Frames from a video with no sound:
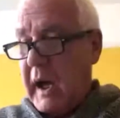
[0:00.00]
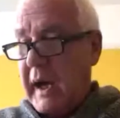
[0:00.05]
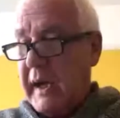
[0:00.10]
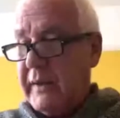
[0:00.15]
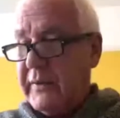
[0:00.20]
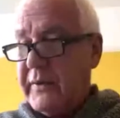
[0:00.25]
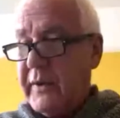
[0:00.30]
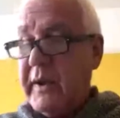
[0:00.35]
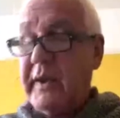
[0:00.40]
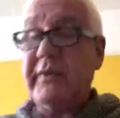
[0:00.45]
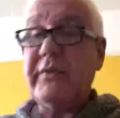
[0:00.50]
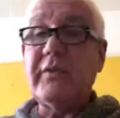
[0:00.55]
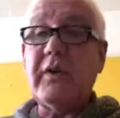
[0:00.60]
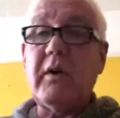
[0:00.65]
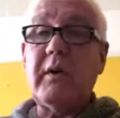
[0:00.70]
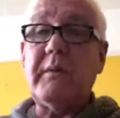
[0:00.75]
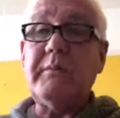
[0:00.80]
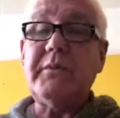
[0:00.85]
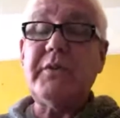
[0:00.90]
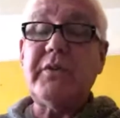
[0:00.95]
18
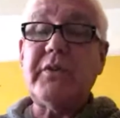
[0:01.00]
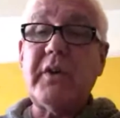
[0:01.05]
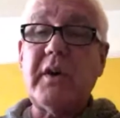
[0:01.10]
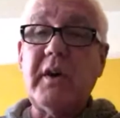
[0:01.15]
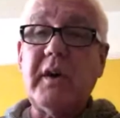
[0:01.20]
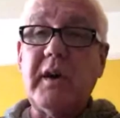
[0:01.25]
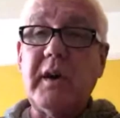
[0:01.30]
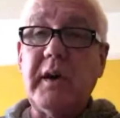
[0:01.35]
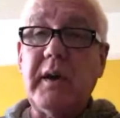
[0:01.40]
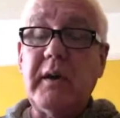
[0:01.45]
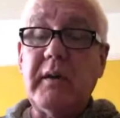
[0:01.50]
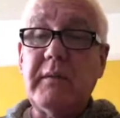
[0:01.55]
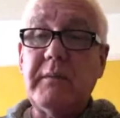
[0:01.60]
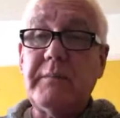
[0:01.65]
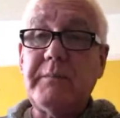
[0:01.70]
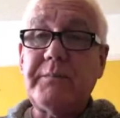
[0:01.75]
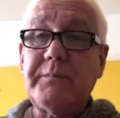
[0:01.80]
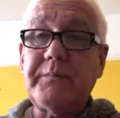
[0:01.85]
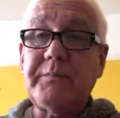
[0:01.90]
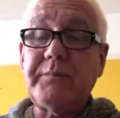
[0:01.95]
times 30.
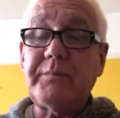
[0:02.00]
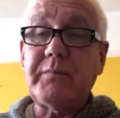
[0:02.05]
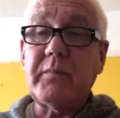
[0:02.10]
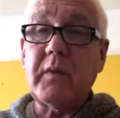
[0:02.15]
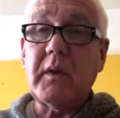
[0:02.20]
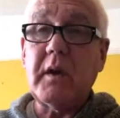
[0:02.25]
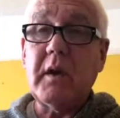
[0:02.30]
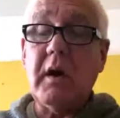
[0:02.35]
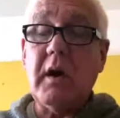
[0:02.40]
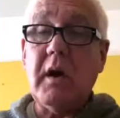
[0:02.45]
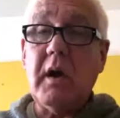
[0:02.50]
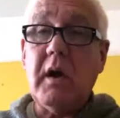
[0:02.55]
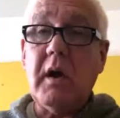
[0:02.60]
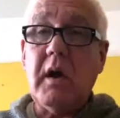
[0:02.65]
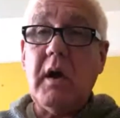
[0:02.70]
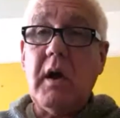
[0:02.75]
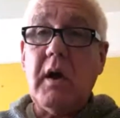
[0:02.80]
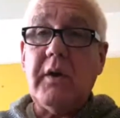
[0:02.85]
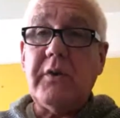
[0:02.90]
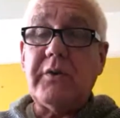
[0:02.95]

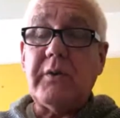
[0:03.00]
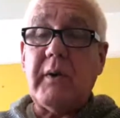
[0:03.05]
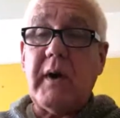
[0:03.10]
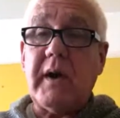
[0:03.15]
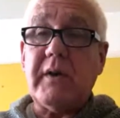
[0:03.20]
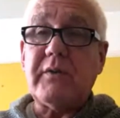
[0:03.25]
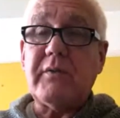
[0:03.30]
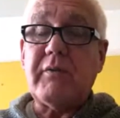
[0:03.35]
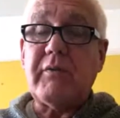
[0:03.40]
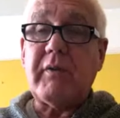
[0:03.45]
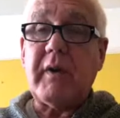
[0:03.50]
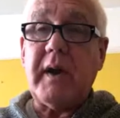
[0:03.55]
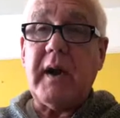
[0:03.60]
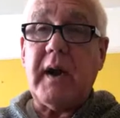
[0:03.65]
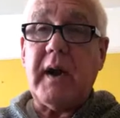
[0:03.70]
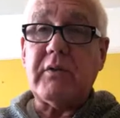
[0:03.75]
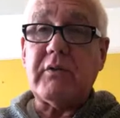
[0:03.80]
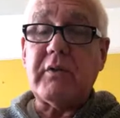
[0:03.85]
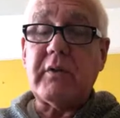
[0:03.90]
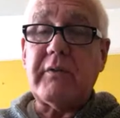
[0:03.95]
So that's
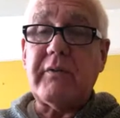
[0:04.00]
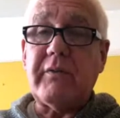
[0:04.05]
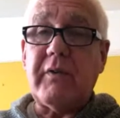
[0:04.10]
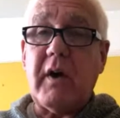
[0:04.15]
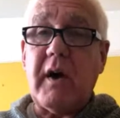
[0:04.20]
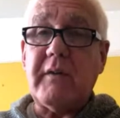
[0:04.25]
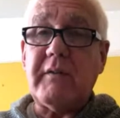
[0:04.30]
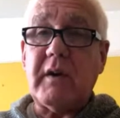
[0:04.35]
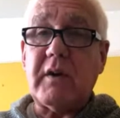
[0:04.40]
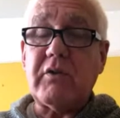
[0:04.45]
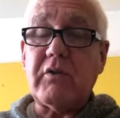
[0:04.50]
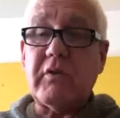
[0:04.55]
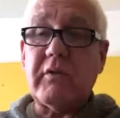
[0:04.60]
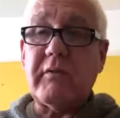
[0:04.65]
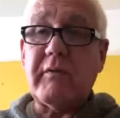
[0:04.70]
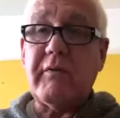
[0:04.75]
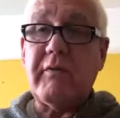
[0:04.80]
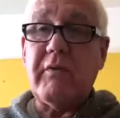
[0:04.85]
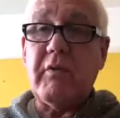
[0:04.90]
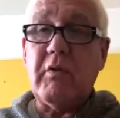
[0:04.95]

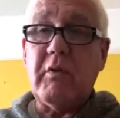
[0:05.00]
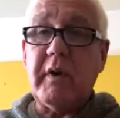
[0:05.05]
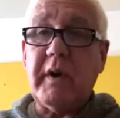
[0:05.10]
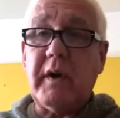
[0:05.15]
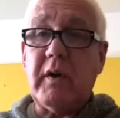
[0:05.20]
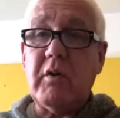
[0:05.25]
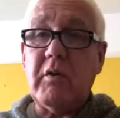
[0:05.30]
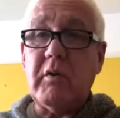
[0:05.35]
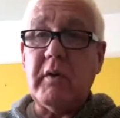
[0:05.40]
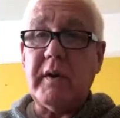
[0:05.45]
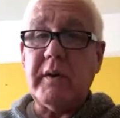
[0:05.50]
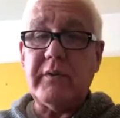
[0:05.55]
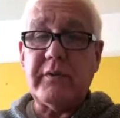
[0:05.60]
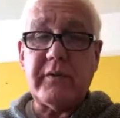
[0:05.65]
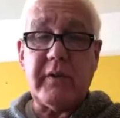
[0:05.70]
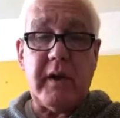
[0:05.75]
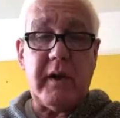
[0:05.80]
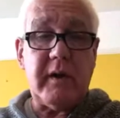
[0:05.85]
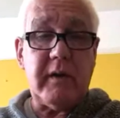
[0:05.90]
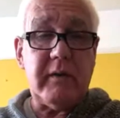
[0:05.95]
540
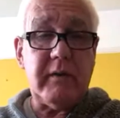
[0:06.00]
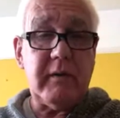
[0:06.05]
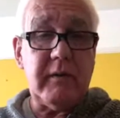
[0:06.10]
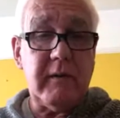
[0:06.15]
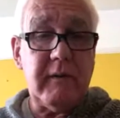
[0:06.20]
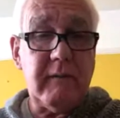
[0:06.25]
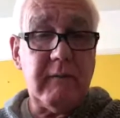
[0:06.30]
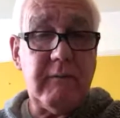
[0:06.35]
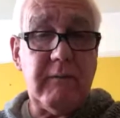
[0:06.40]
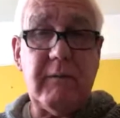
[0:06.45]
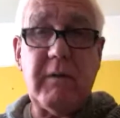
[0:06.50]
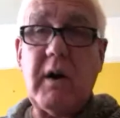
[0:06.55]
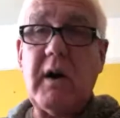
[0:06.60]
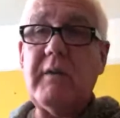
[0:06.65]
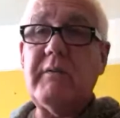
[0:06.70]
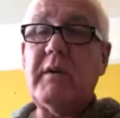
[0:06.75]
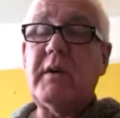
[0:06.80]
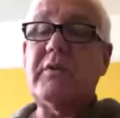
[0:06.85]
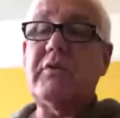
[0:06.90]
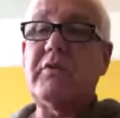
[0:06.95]
coins there.
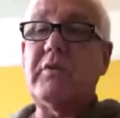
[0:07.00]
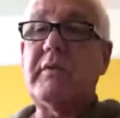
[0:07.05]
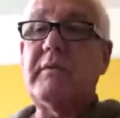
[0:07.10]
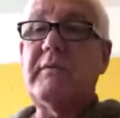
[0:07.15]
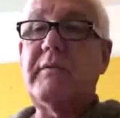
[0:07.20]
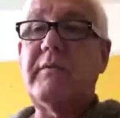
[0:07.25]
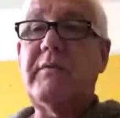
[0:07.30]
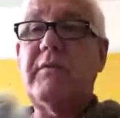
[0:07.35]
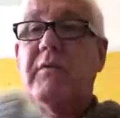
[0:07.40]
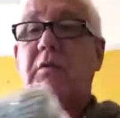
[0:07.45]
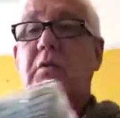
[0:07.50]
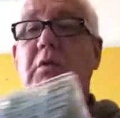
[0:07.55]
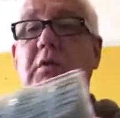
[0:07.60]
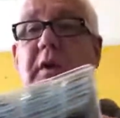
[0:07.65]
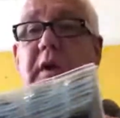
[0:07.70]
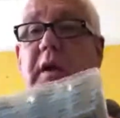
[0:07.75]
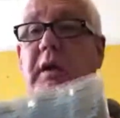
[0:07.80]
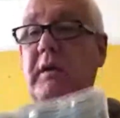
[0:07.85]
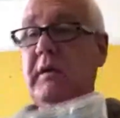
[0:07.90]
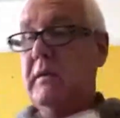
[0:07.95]

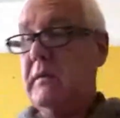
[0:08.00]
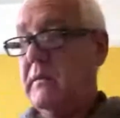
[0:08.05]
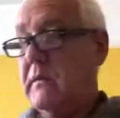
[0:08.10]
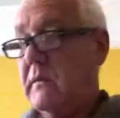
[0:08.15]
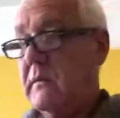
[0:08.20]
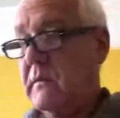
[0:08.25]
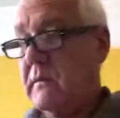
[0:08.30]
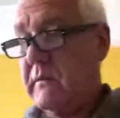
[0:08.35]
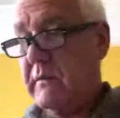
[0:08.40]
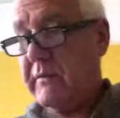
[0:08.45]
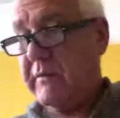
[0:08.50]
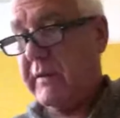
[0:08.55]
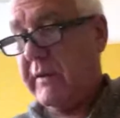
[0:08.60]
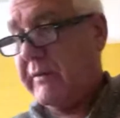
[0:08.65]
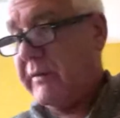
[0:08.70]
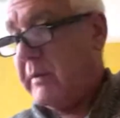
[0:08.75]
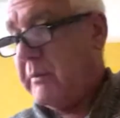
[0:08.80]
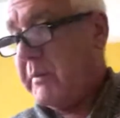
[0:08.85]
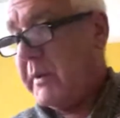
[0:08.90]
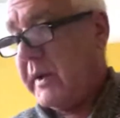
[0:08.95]
540,
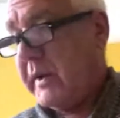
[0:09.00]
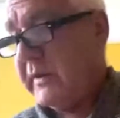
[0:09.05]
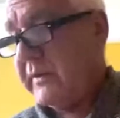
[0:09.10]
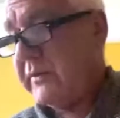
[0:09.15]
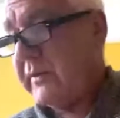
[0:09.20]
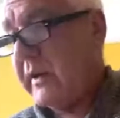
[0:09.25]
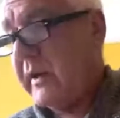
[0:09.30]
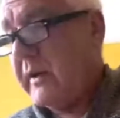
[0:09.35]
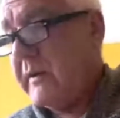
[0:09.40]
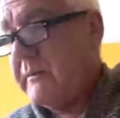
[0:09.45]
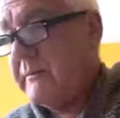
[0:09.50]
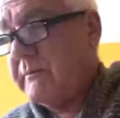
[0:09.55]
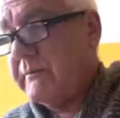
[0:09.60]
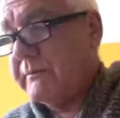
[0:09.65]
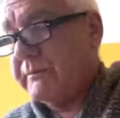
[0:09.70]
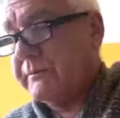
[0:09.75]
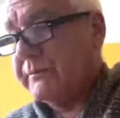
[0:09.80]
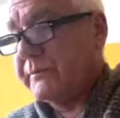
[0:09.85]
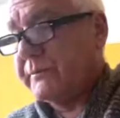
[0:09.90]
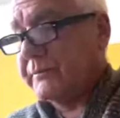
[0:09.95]
50p's there.
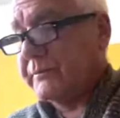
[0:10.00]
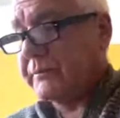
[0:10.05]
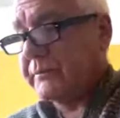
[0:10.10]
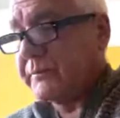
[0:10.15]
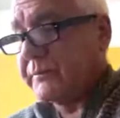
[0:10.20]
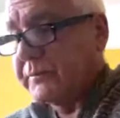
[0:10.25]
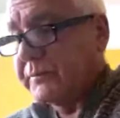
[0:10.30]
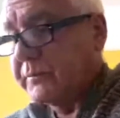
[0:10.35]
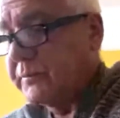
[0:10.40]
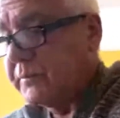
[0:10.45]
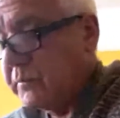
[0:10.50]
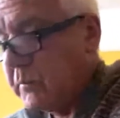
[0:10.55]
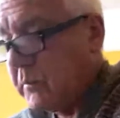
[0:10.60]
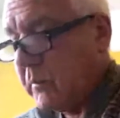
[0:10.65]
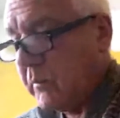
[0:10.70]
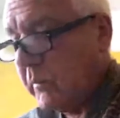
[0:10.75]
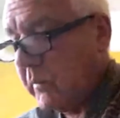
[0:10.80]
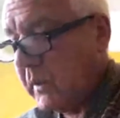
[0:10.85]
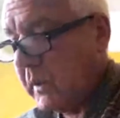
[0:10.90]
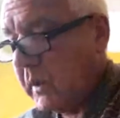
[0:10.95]

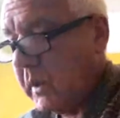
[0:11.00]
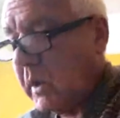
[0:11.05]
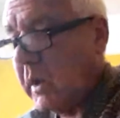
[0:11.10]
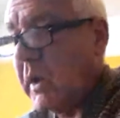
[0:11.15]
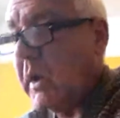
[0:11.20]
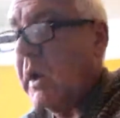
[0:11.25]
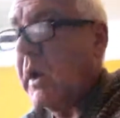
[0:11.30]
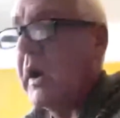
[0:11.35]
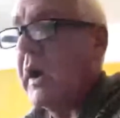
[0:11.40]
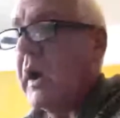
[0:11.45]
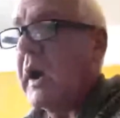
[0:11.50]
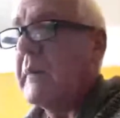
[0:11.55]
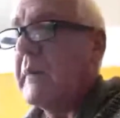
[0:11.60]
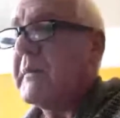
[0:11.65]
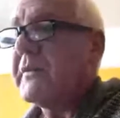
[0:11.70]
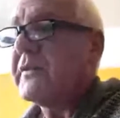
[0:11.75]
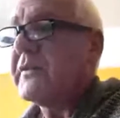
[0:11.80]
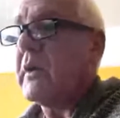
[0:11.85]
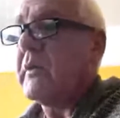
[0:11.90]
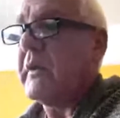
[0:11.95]

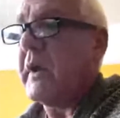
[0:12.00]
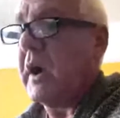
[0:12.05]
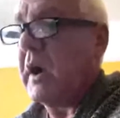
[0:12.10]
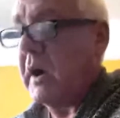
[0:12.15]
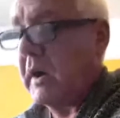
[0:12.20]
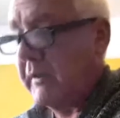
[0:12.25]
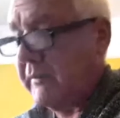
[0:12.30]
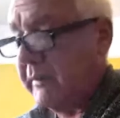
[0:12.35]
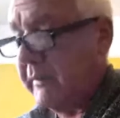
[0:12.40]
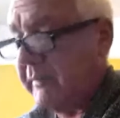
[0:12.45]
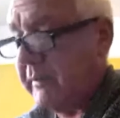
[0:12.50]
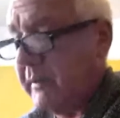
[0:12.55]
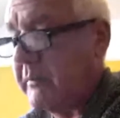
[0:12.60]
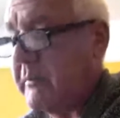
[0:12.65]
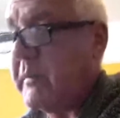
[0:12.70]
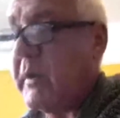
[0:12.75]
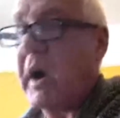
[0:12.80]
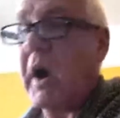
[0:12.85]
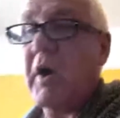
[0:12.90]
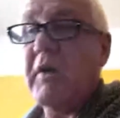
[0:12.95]
And we've sold half of
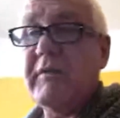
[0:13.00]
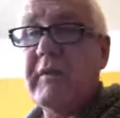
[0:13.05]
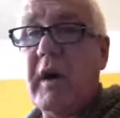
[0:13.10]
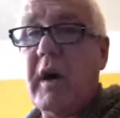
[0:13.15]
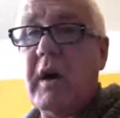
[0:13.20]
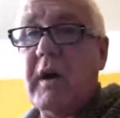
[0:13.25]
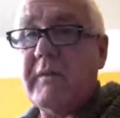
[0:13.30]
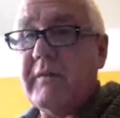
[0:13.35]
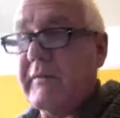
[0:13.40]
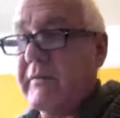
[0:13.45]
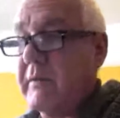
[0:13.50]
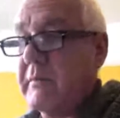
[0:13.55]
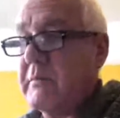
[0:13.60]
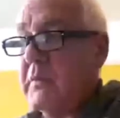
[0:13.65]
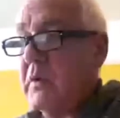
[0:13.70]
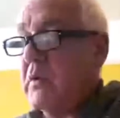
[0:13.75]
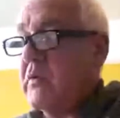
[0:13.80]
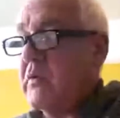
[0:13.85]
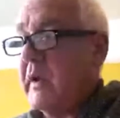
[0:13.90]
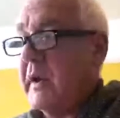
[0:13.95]
them, over half of
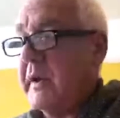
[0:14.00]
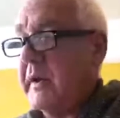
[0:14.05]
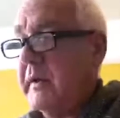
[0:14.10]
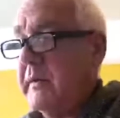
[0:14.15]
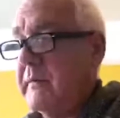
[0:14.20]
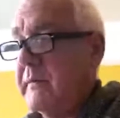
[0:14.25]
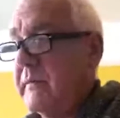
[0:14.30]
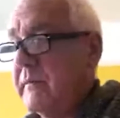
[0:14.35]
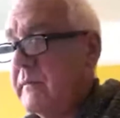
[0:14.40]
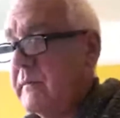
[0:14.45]
them already.